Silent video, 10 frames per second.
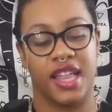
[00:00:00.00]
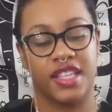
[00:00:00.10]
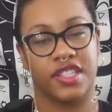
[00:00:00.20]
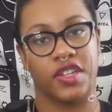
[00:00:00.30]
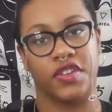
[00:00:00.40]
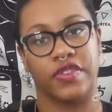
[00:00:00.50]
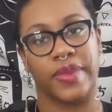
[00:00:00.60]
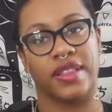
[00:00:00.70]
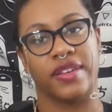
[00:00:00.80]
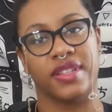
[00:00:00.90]
So
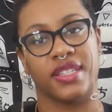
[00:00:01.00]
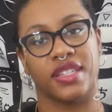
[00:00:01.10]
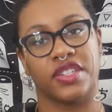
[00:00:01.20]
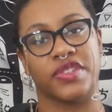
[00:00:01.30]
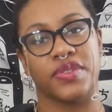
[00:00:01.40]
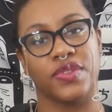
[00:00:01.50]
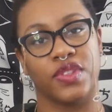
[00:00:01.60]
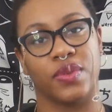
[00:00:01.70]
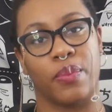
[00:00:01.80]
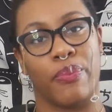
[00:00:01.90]
my lovelies that chose
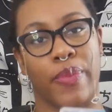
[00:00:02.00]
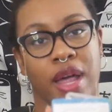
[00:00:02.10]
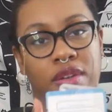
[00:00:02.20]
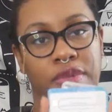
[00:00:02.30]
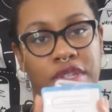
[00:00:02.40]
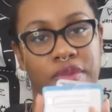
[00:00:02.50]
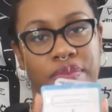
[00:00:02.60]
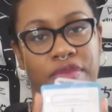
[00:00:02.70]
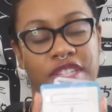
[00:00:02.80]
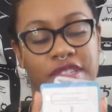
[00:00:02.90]
pile number 2,
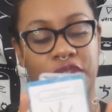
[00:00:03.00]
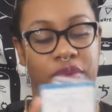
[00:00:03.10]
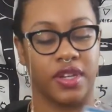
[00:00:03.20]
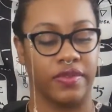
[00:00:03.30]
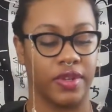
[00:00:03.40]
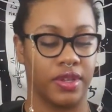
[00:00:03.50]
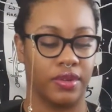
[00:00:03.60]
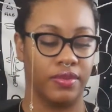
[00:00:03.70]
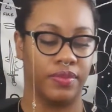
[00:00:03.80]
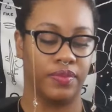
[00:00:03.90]
this is the reading for you.